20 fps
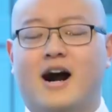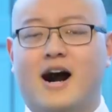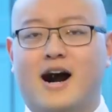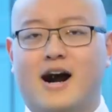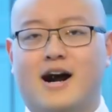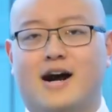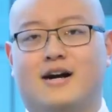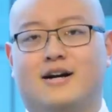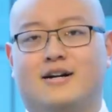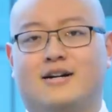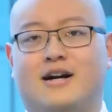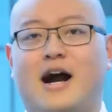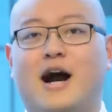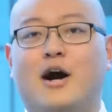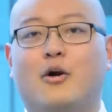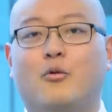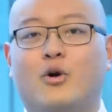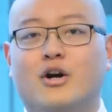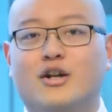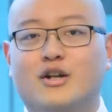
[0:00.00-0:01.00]
Ah,
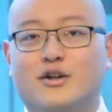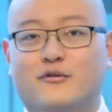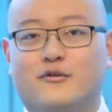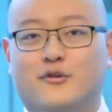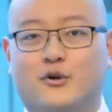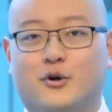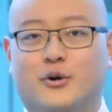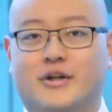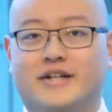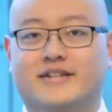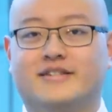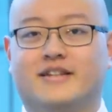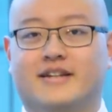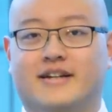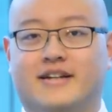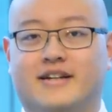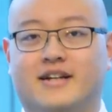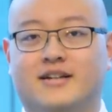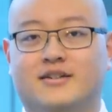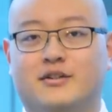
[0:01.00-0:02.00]
how wonderful is
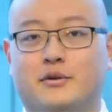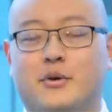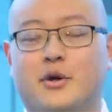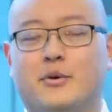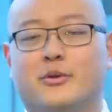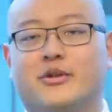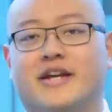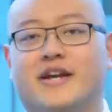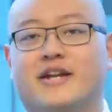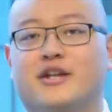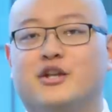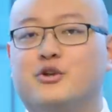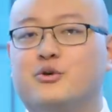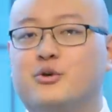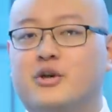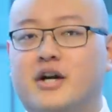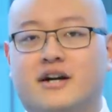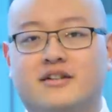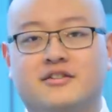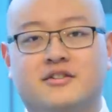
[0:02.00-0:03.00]
it to be able to get new
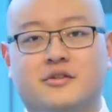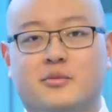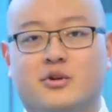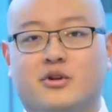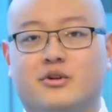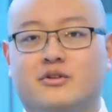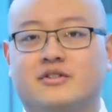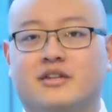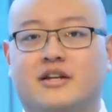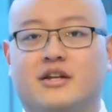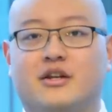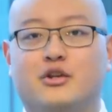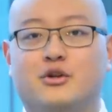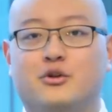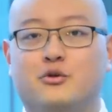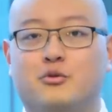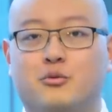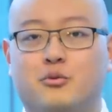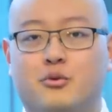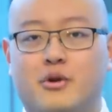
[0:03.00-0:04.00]
customers and
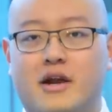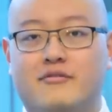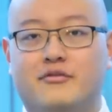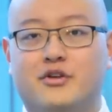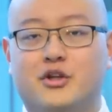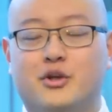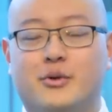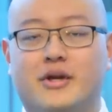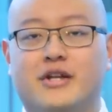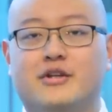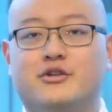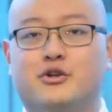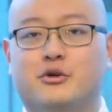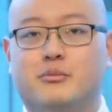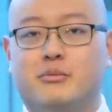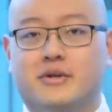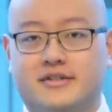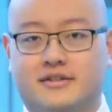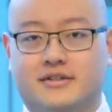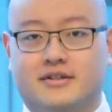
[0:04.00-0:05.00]
new revenue into your
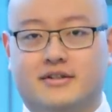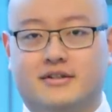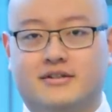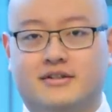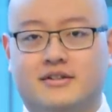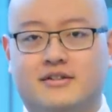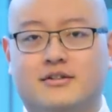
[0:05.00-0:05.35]
business?